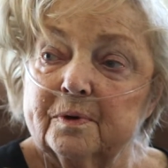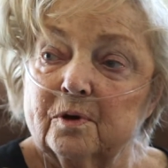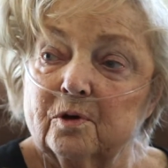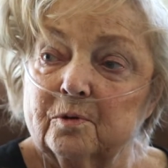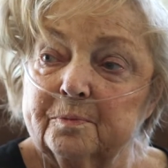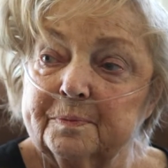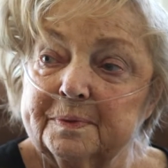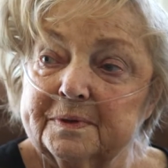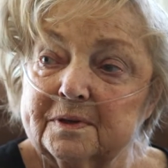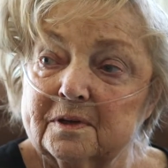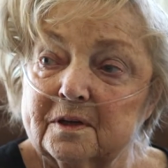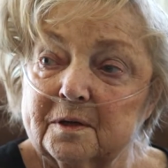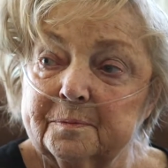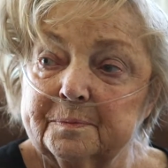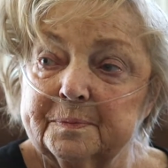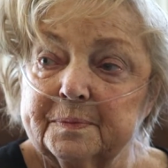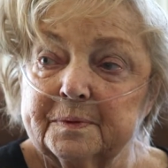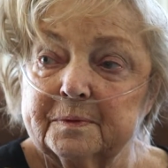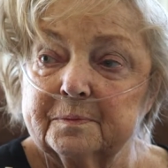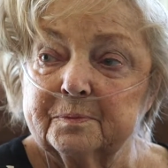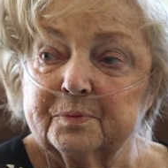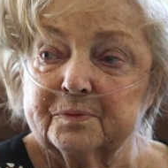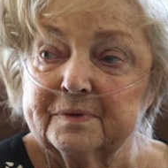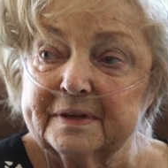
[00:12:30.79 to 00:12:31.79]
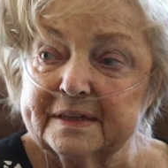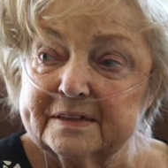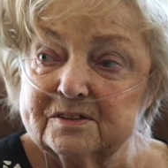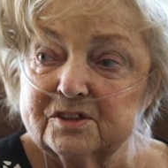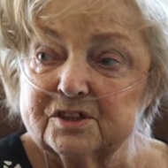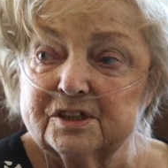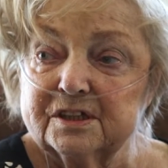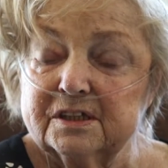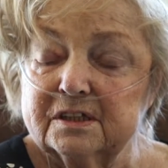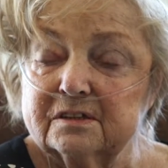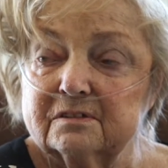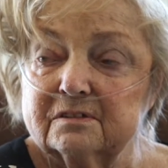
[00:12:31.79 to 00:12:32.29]
open up a
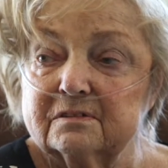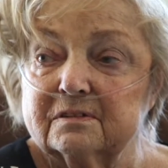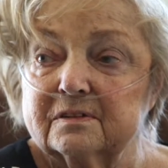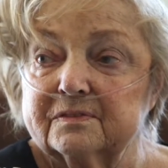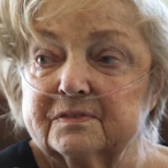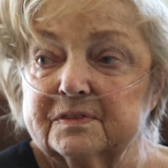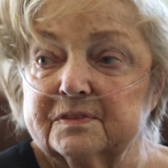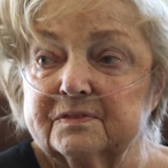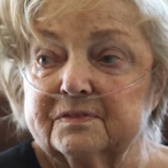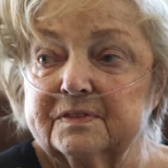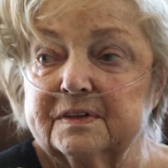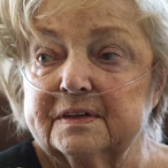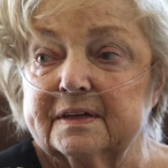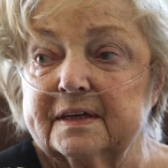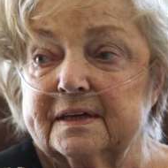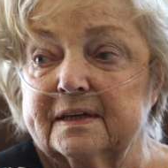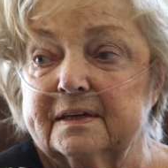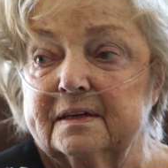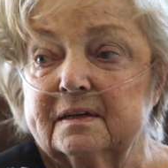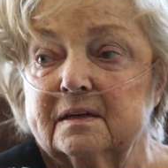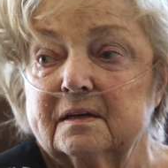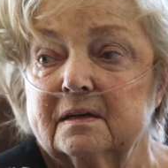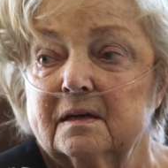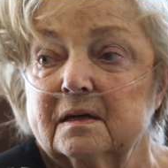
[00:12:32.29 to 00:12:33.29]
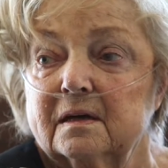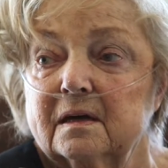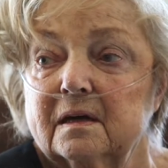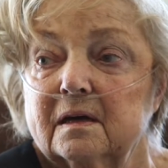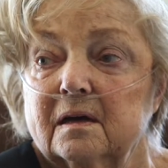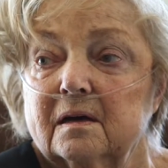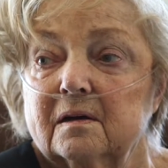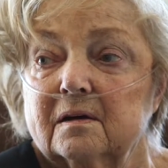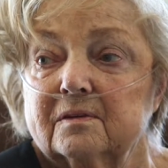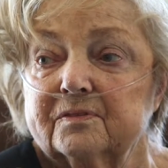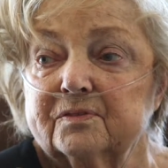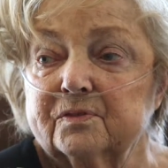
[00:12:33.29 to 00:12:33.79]
branch here of the VA,
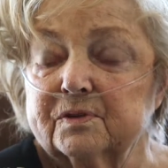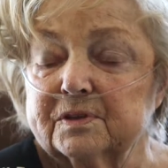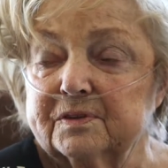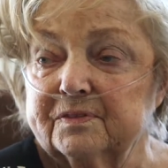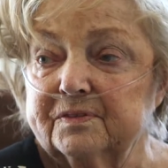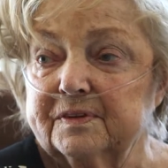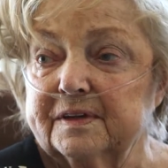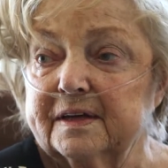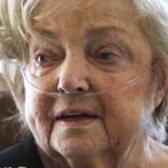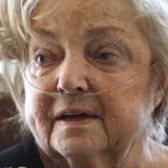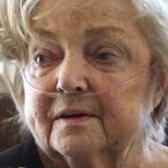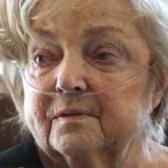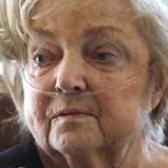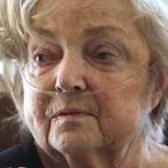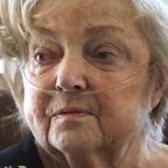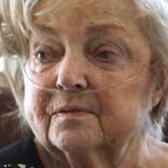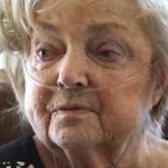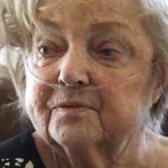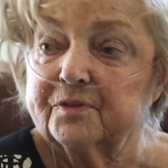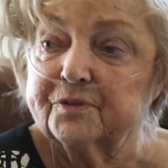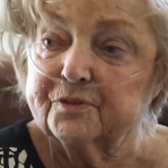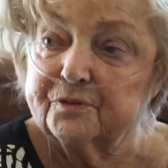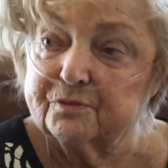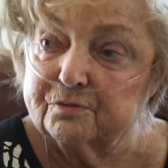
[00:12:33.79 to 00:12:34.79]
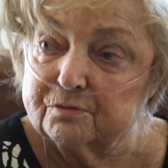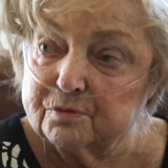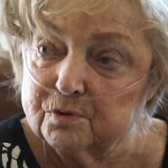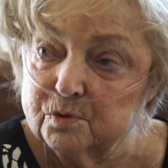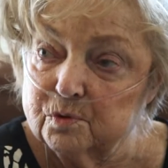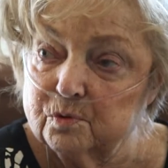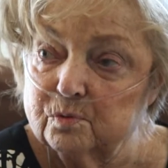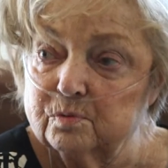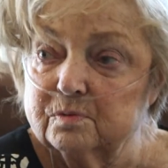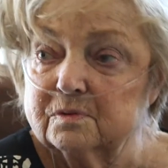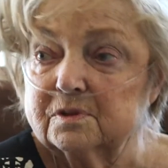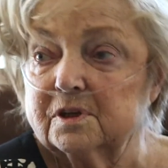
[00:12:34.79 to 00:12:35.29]
for the VA through